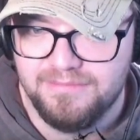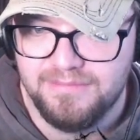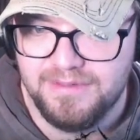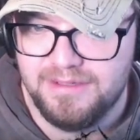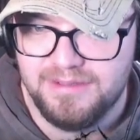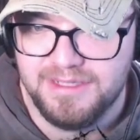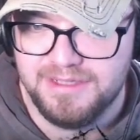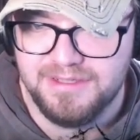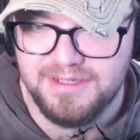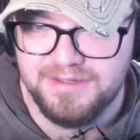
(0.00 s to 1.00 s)
No, it
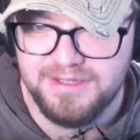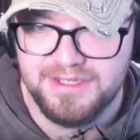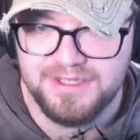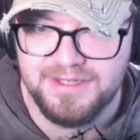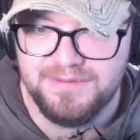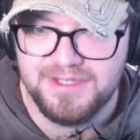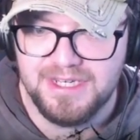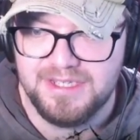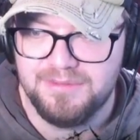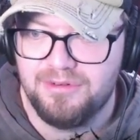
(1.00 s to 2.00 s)
doesn't even say
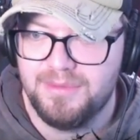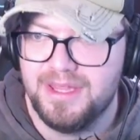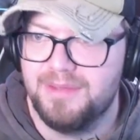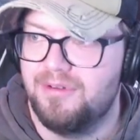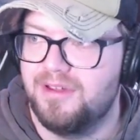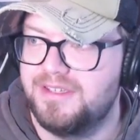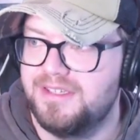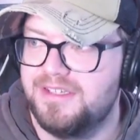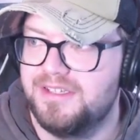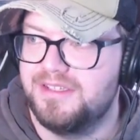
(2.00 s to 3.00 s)
it's a premiere price.
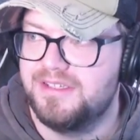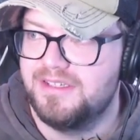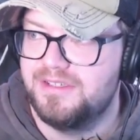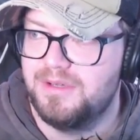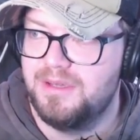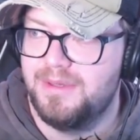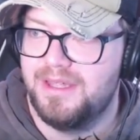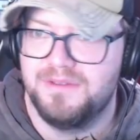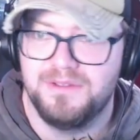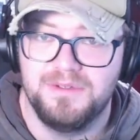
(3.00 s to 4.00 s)
It just is
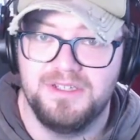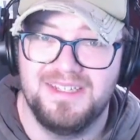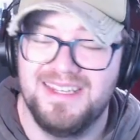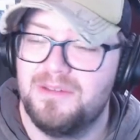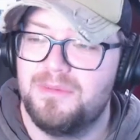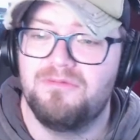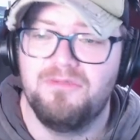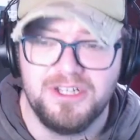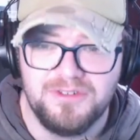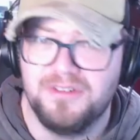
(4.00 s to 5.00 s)
£20, which is a little bit
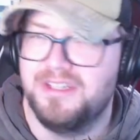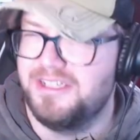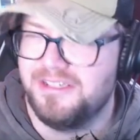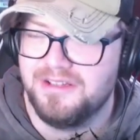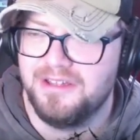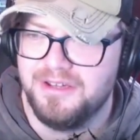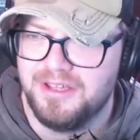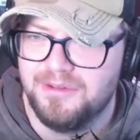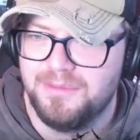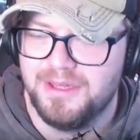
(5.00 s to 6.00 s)
rich for a digital-only
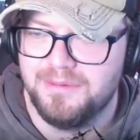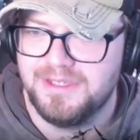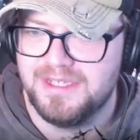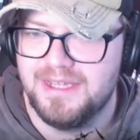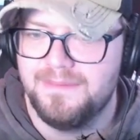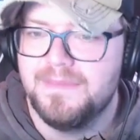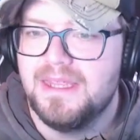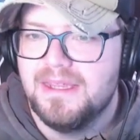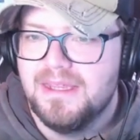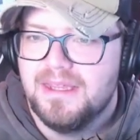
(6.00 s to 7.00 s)
copy, I would say.
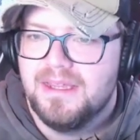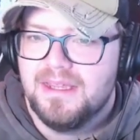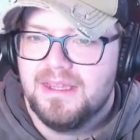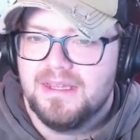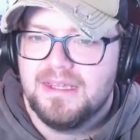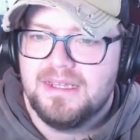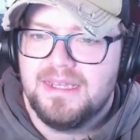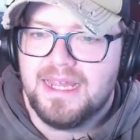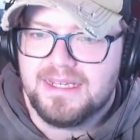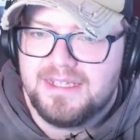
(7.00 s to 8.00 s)

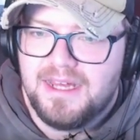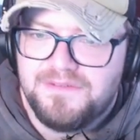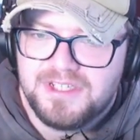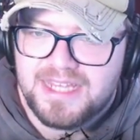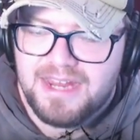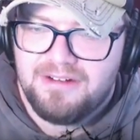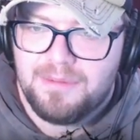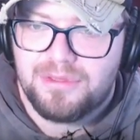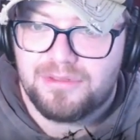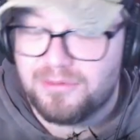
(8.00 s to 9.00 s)
Next, after scaring
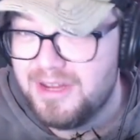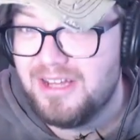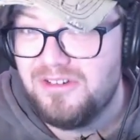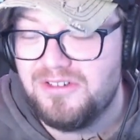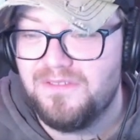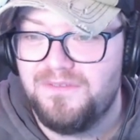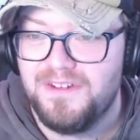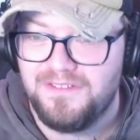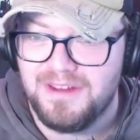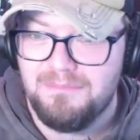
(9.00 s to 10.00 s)
up
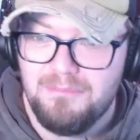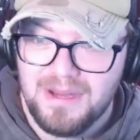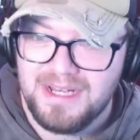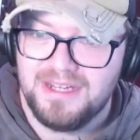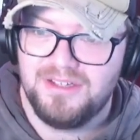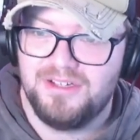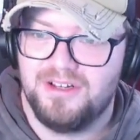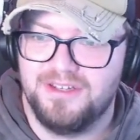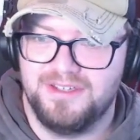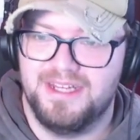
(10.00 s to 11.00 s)
$350 million at
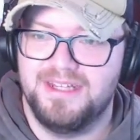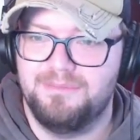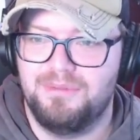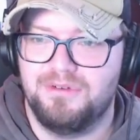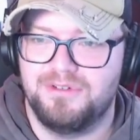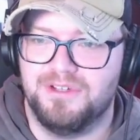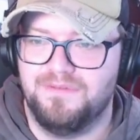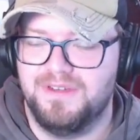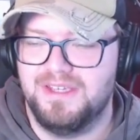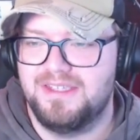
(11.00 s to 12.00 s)
the box office,